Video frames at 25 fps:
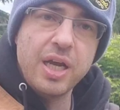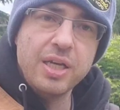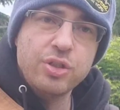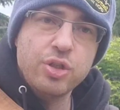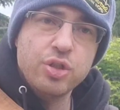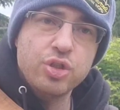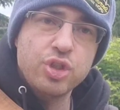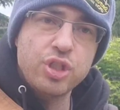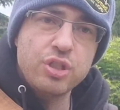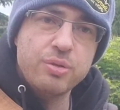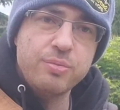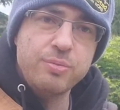
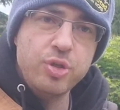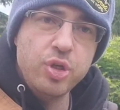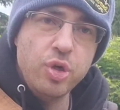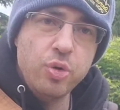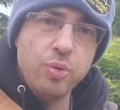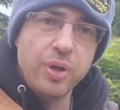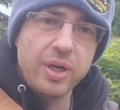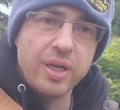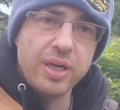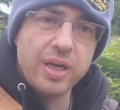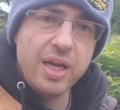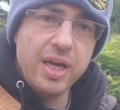nitrogen's
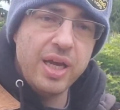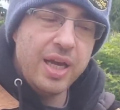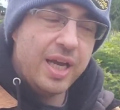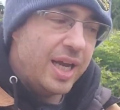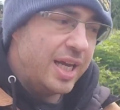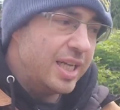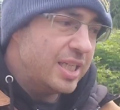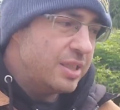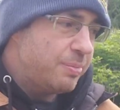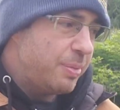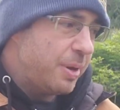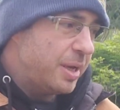doing.
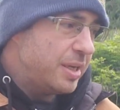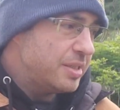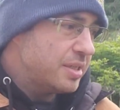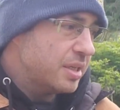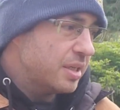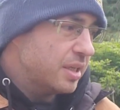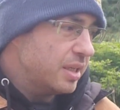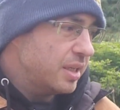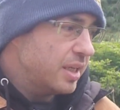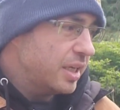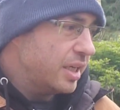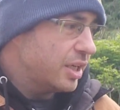It's
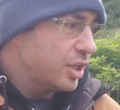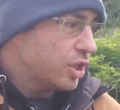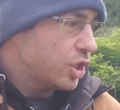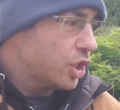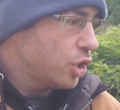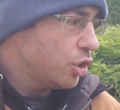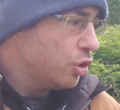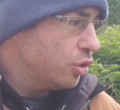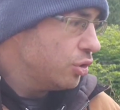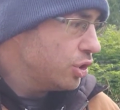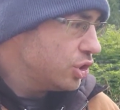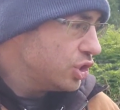basically
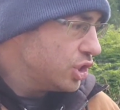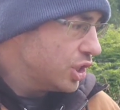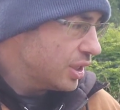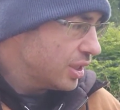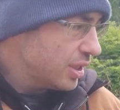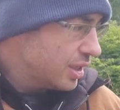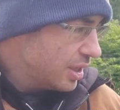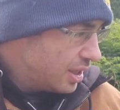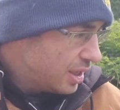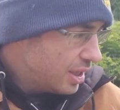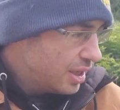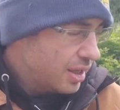
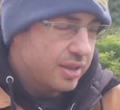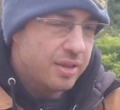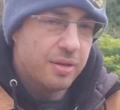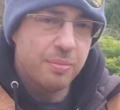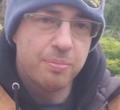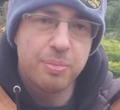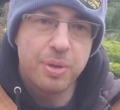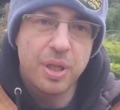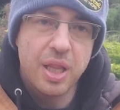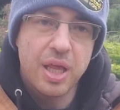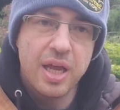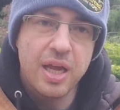encouraging the
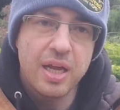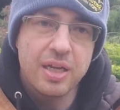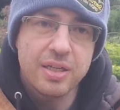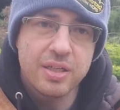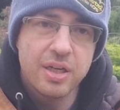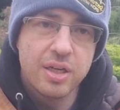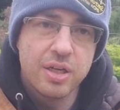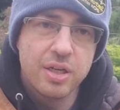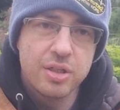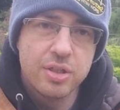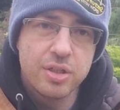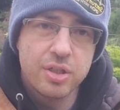
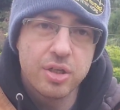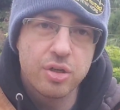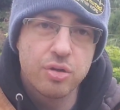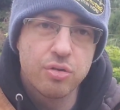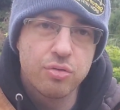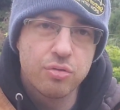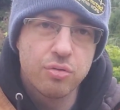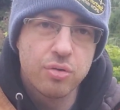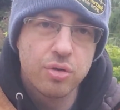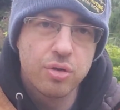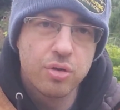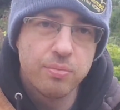plant
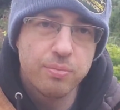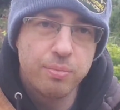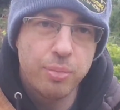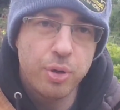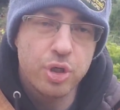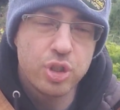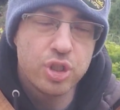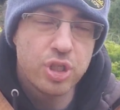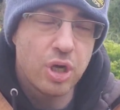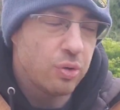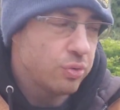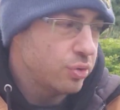to
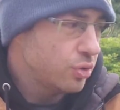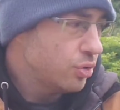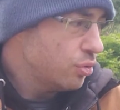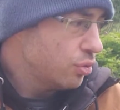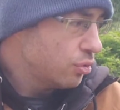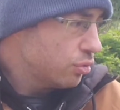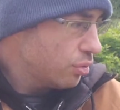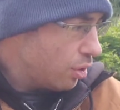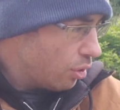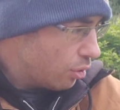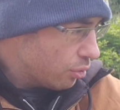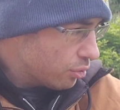push out new
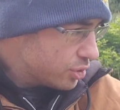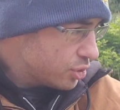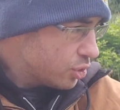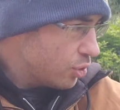growth.